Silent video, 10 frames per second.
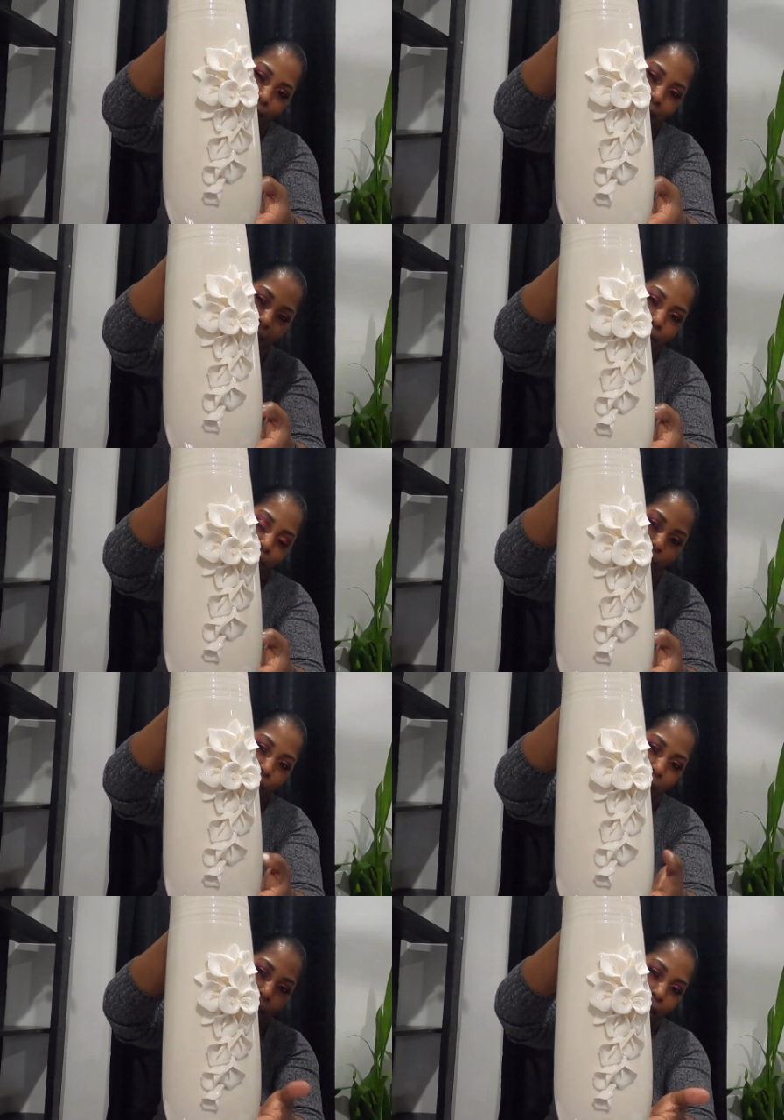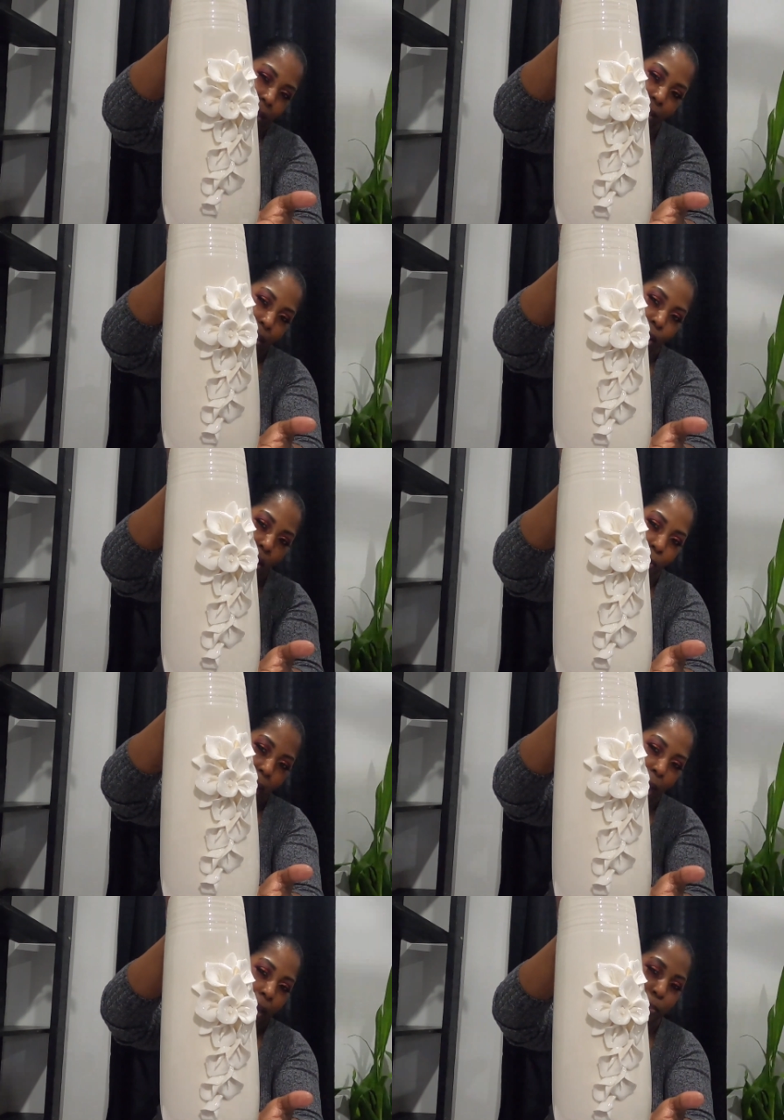That's the only reason why it caught
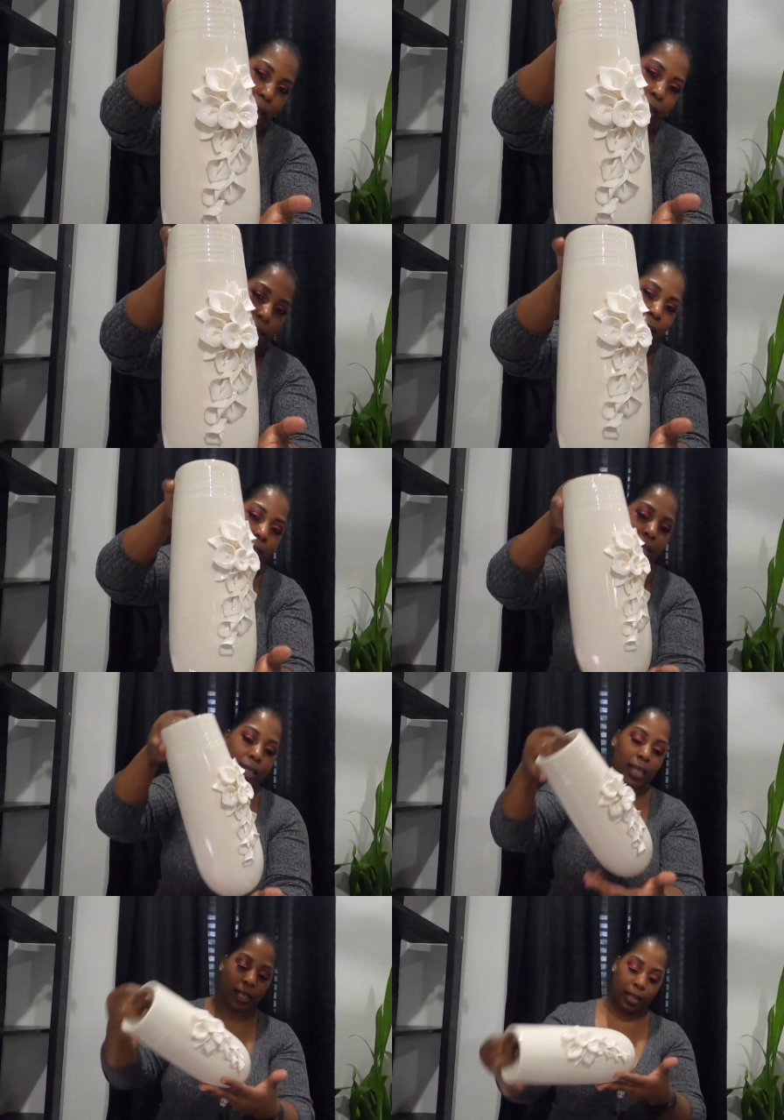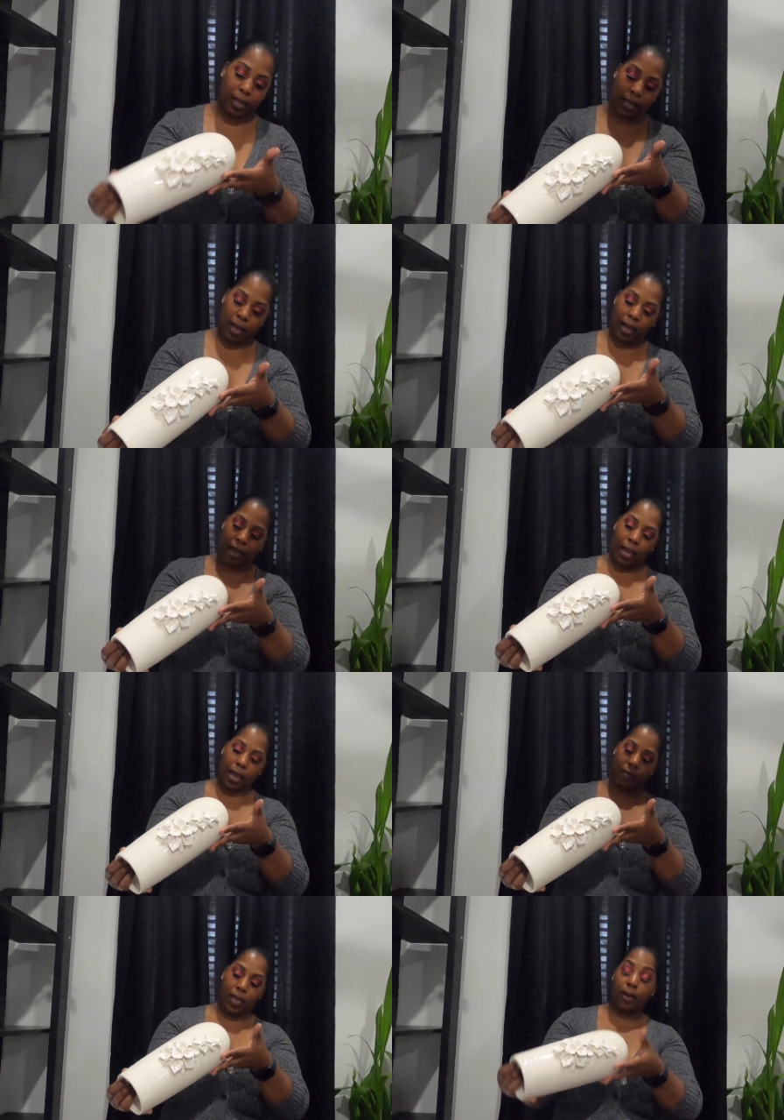my eye, because of the detailing.
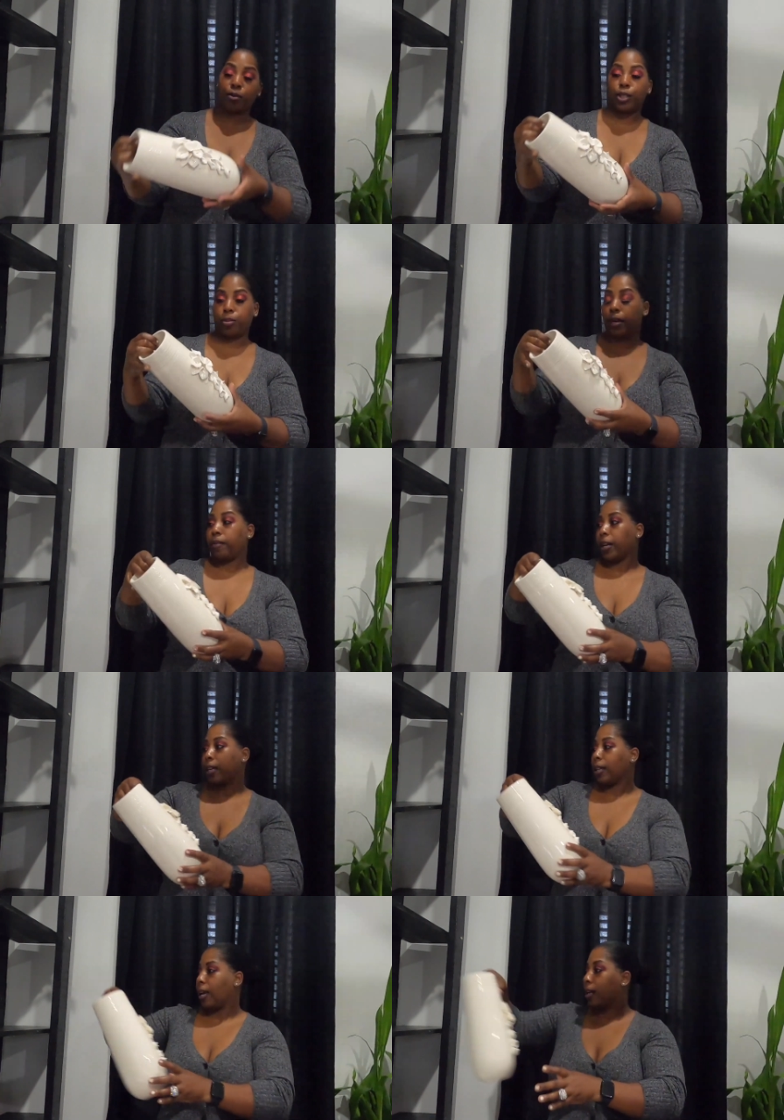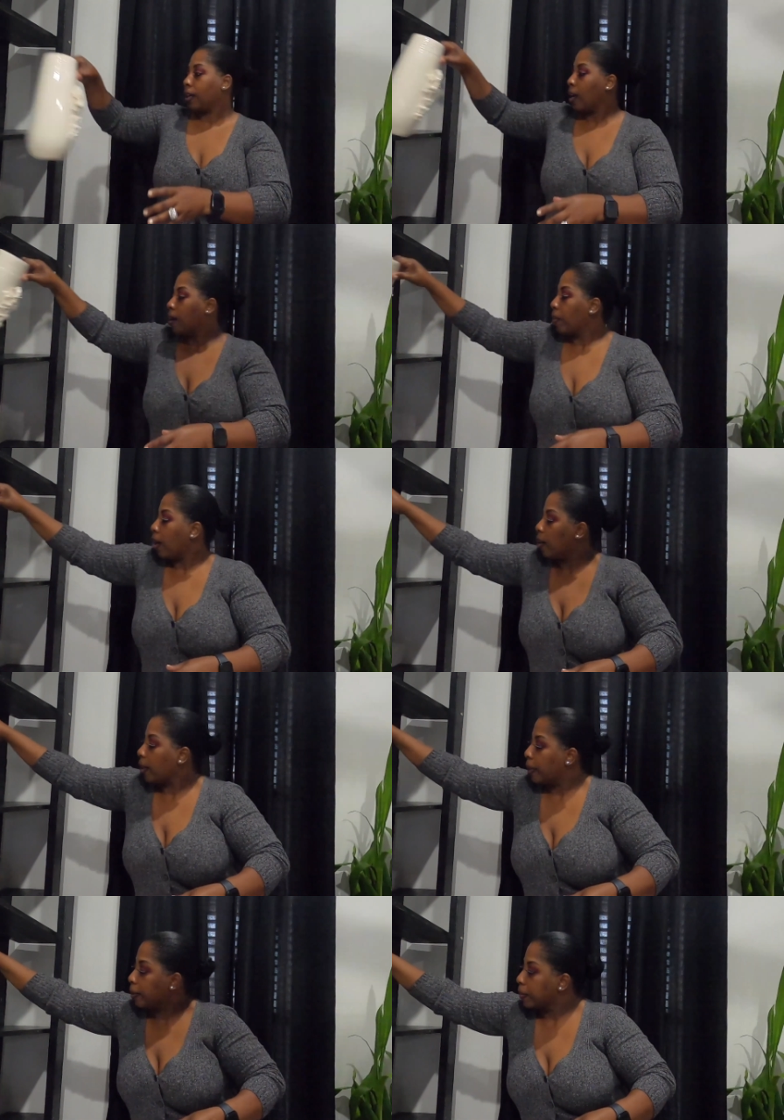And that was $12.99. But hold
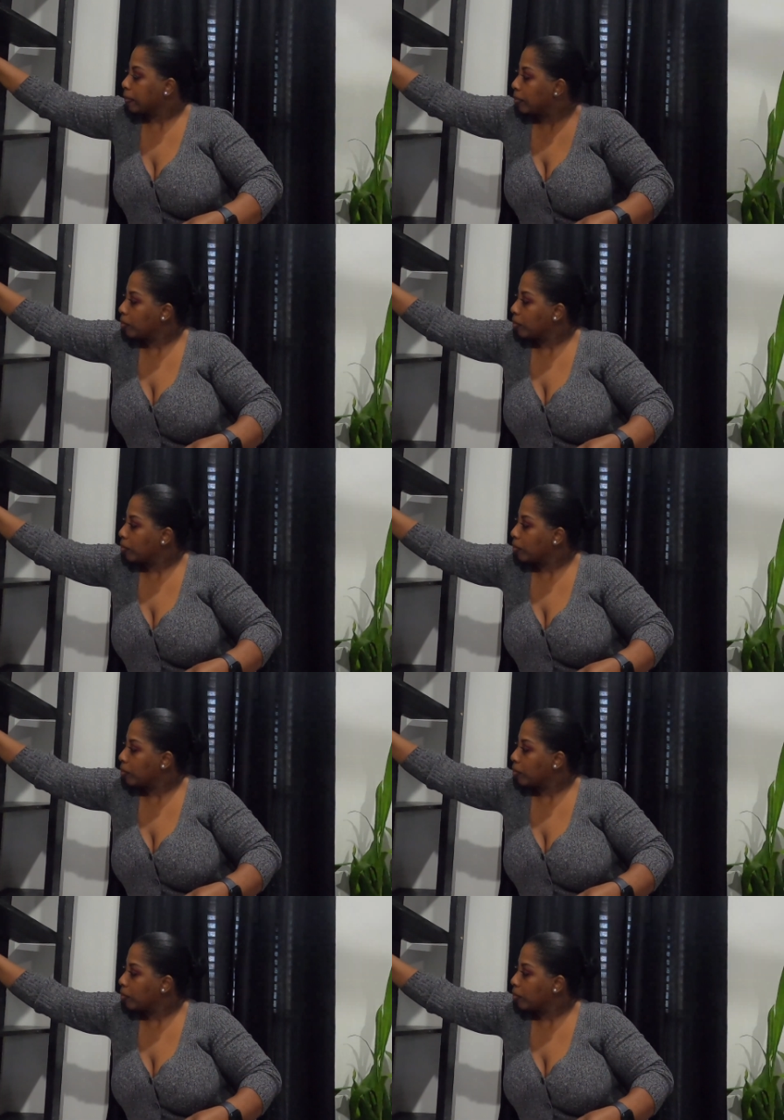on.